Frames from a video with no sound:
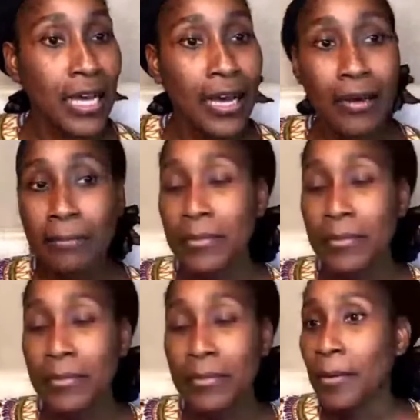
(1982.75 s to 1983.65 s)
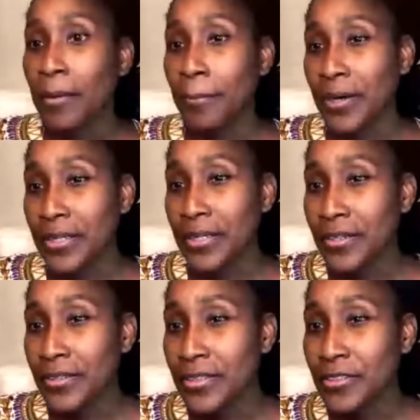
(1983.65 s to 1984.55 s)
Um, but
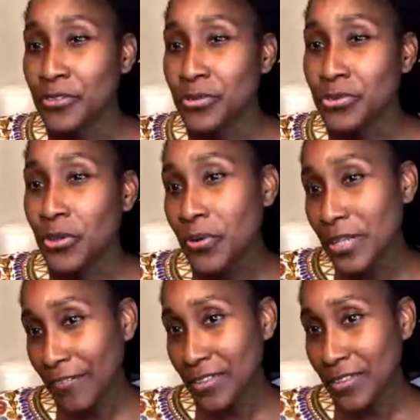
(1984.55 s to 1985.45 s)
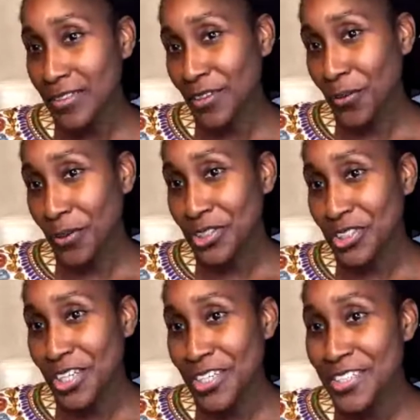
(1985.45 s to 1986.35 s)
if you don't have any other
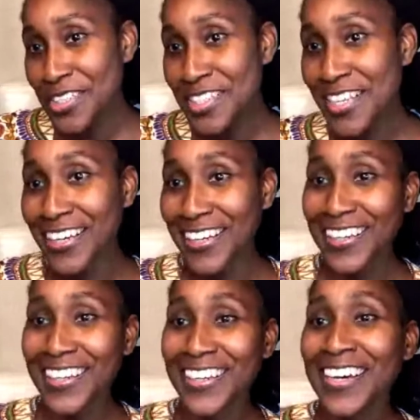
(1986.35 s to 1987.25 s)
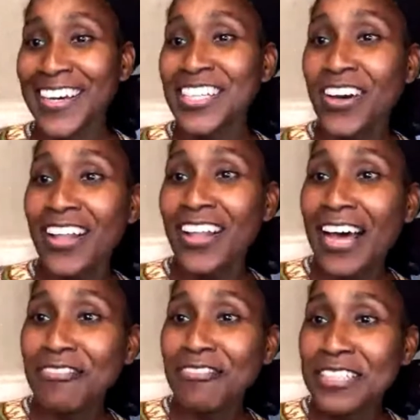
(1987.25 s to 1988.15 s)
questions, you're
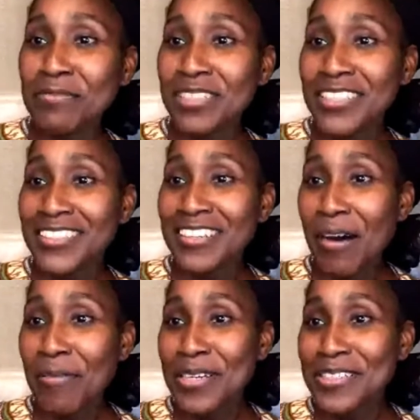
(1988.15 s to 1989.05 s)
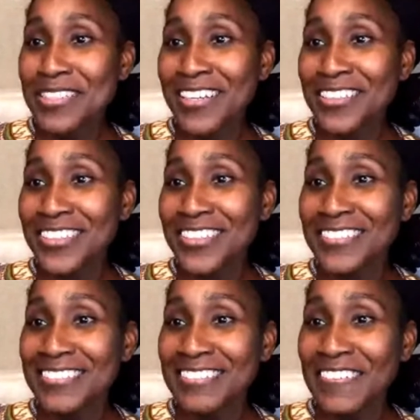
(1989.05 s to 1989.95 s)
laughing at me in the comment
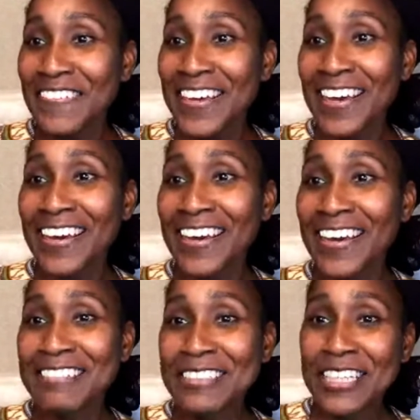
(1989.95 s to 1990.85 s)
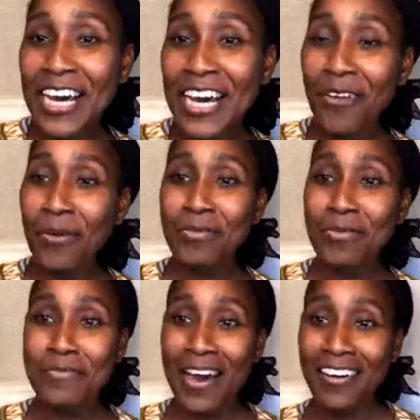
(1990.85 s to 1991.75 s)
section. Okay, I won't be
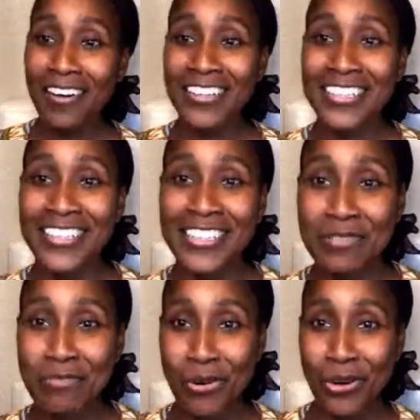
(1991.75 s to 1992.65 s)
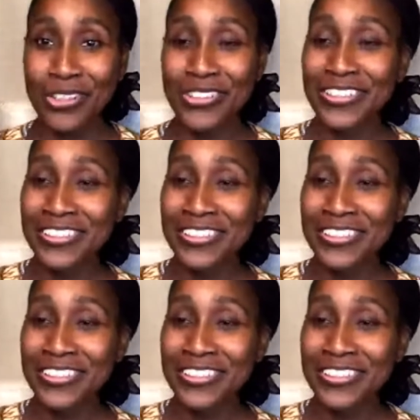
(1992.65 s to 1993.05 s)
back on here anymore.